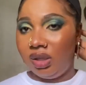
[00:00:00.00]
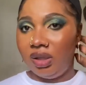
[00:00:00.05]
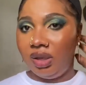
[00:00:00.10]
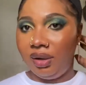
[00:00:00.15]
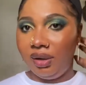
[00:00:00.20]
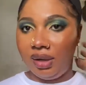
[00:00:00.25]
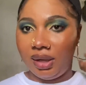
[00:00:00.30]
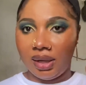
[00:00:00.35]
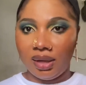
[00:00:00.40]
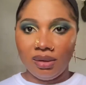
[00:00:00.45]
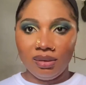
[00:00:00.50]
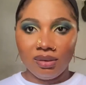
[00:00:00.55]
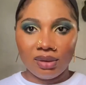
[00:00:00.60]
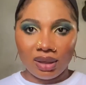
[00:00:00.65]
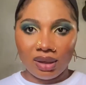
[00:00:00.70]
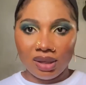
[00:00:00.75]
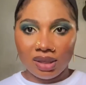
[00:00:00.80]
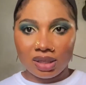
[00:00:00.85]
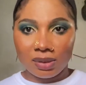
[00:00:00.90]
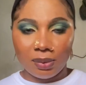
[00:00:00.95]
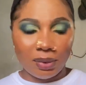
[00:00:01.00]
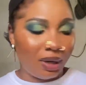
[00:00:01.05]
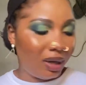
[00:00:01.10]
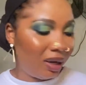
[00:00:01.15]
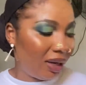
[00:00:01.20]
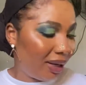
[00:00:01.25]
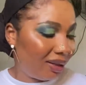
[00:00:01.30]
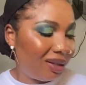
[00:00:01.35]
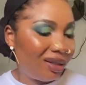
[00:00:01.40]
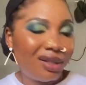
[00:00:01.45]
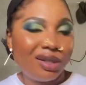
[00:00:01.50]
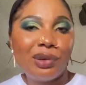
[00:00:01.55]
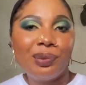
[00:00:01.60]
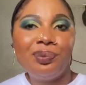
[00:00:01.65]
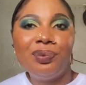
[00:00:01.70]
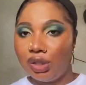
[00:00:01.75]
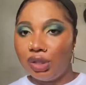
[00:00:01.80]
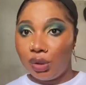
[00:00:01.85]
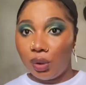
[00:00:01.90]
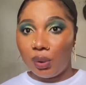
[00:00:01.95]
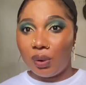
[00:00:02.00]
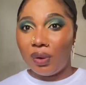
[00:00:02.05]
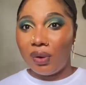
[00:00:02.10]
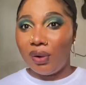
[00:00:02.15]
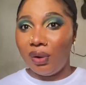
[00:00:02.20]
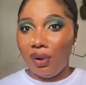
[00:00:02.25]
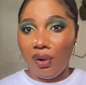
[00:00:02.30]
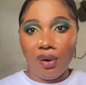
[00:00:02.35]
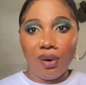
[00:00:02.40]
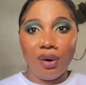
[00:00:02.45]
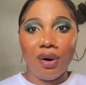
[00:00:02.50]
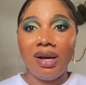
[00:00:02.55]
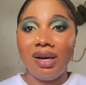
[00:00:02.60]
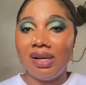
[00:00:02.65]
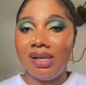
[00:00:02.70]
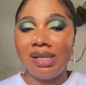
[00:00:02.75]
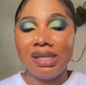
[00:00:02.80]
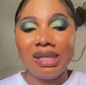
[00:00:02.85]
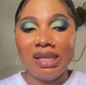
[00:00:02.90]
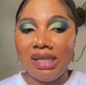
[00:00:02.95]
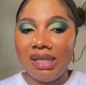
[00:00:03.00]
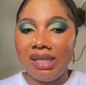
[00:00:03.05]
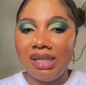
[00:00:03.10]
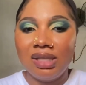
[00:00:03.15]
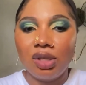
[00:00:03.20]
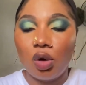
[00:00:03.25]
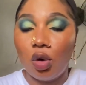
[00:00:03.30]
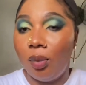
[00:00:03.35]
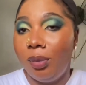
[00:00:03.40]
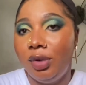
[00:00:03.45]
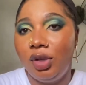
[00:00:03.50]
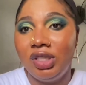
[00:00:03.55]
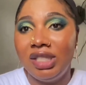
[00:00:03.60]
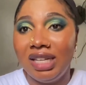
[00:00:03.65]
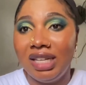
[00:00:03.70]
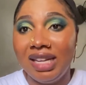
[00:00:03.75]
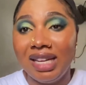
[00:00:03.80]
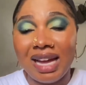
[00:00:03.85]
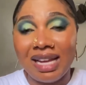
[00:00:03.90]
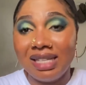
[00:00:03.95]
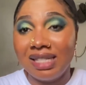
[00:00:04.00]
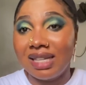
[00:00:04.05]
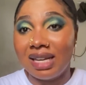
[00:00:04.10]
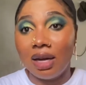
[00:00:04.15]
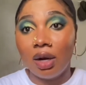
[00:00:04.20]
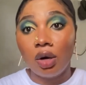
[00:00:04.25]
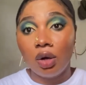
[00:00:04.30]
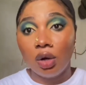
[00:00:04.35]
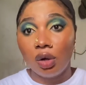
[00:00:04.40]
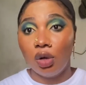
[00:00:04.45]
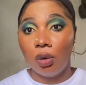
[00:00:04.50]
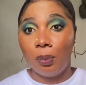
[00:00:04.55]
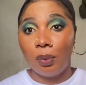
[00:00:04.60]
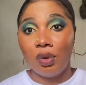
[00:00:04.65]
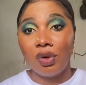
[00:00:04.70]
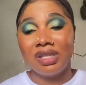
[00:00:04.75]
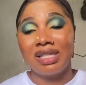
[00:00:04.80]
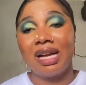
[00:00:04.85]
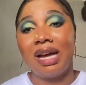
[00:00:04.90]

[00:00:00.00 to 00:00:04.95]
Okay, I think it's better like this. So coconut oil is comedogenic, and it can clog your pores.